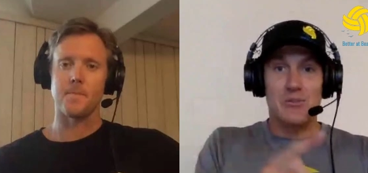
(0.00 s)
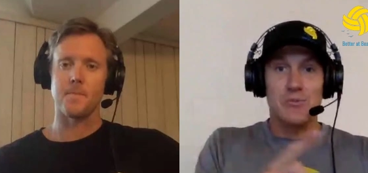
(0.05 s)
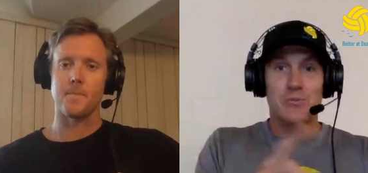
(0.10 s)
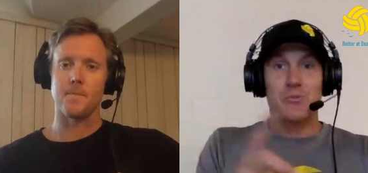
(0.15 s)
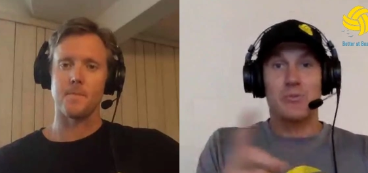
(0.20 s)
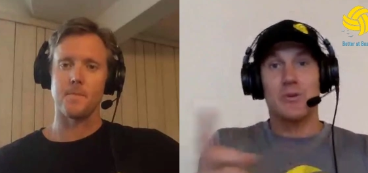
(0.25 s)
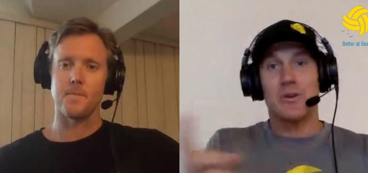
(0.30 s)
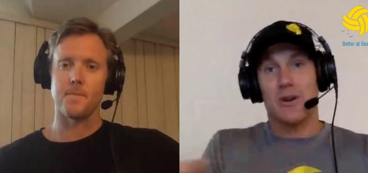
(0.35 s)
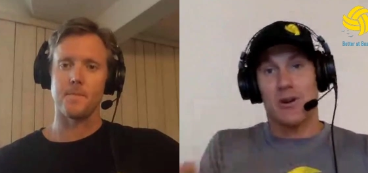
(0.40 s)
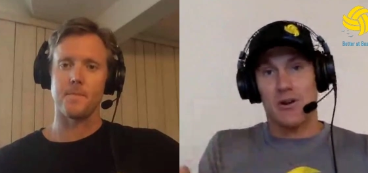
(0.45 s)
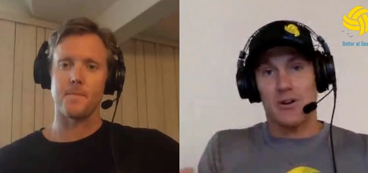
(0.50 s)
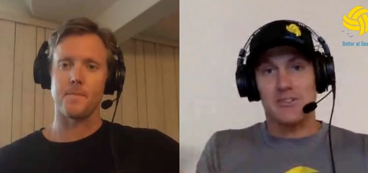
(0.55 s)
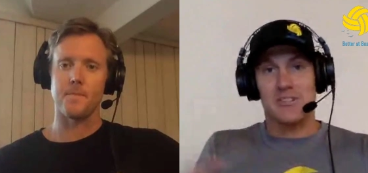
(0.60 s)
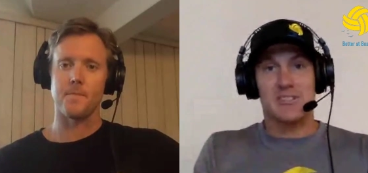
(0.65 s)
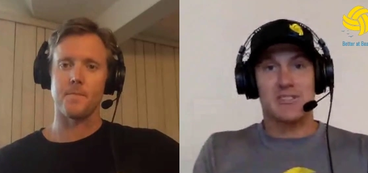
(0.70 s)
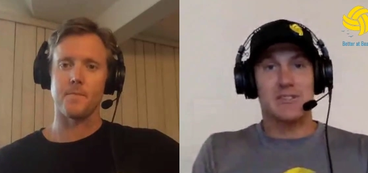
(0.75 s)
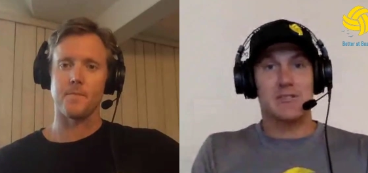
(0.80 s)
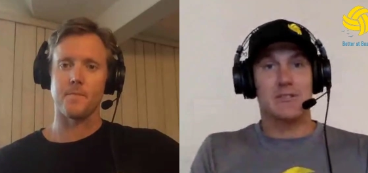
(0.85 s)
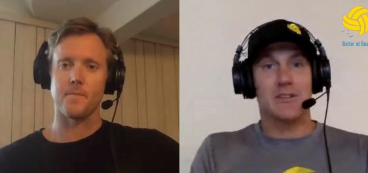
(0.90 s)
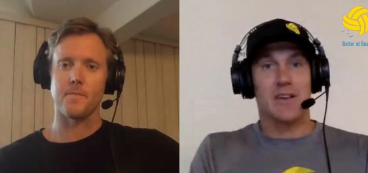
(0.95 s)
Speaker 1: you are
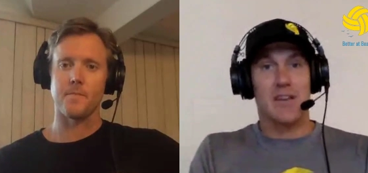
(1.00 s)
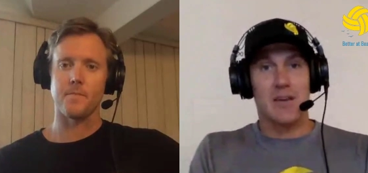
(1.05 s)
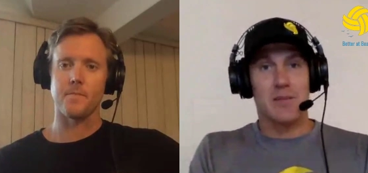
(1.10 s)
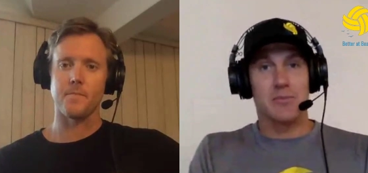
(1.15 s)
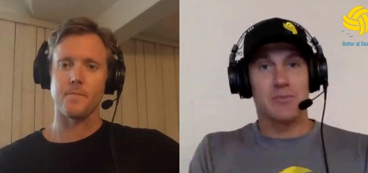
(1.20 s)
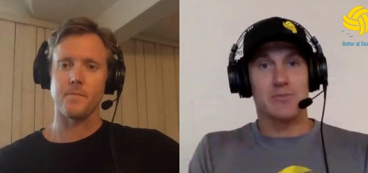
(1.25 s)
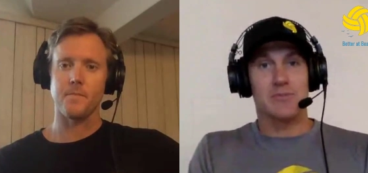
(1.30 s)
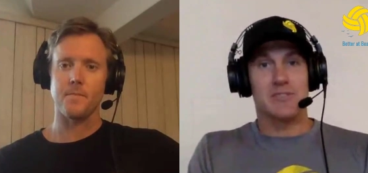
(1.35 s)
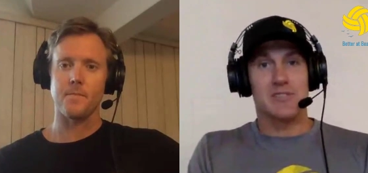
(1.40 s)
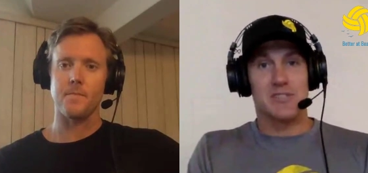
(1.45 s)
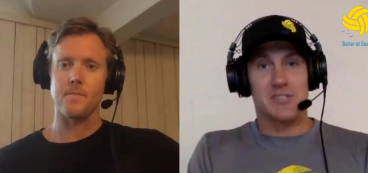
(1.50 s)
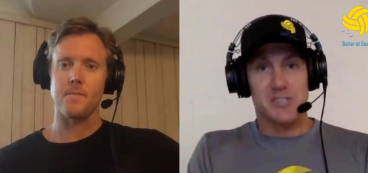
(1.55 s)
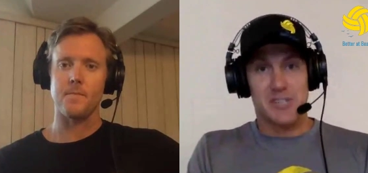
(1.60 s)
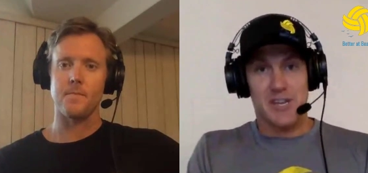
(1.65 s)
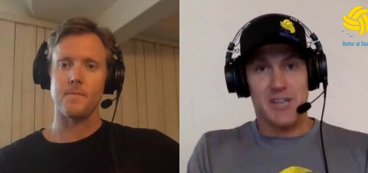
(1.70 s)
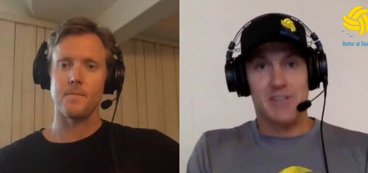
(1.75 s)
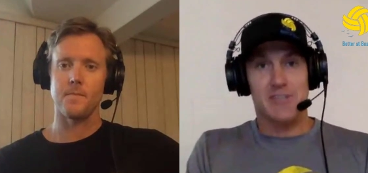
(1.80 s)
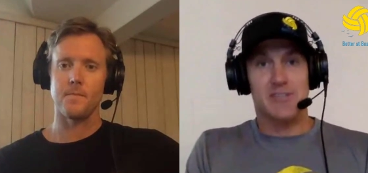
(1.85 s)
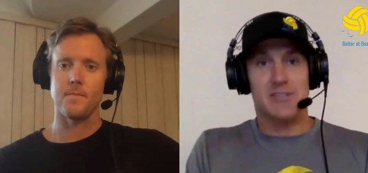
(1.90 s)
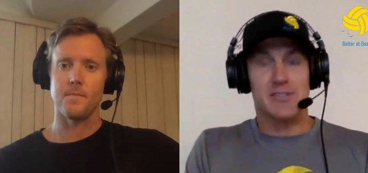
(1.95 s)
still able to
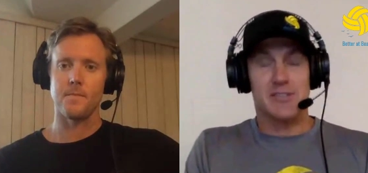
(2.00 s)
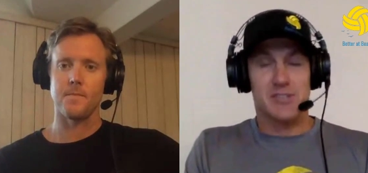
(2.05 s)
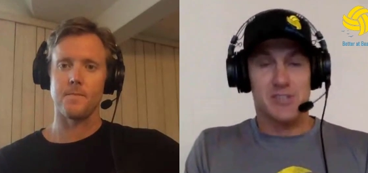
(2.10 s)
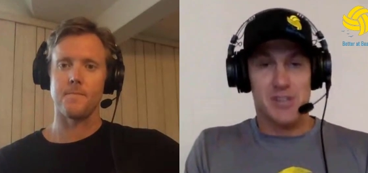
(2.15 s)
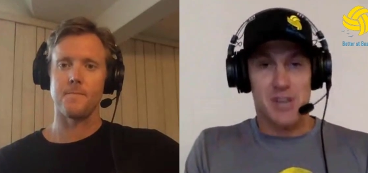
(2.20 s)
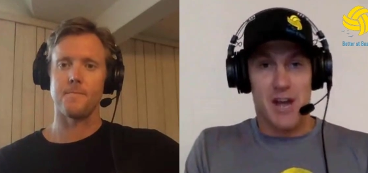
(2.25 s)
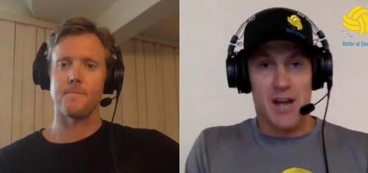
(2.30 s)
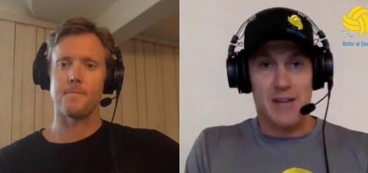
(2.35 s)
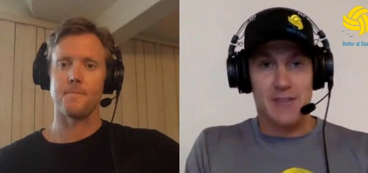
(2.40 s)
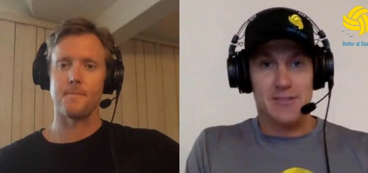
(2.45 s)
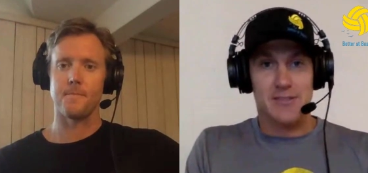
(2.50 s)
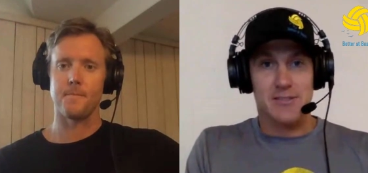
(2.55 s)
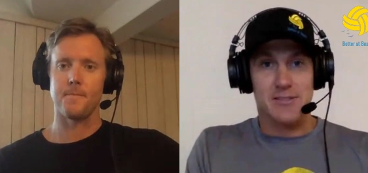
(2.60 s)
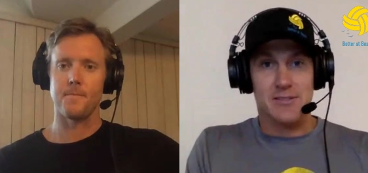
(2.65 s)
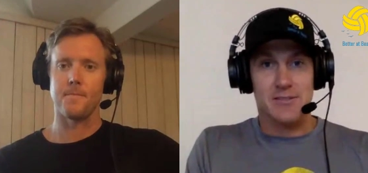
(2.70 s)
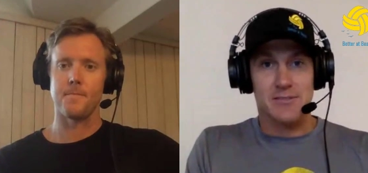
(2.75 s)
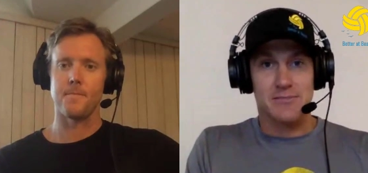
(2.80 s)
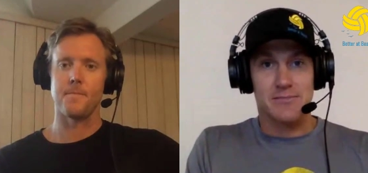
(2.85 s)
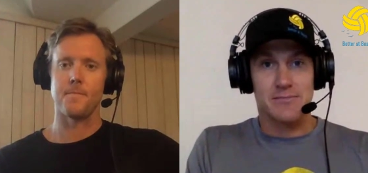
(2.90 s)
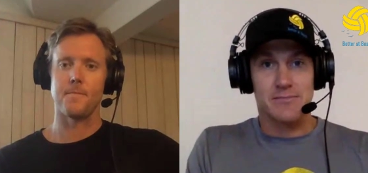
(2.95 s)
chase
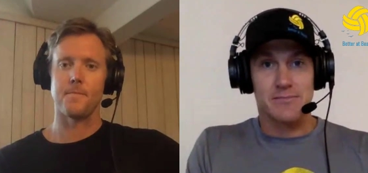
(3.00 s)
shots.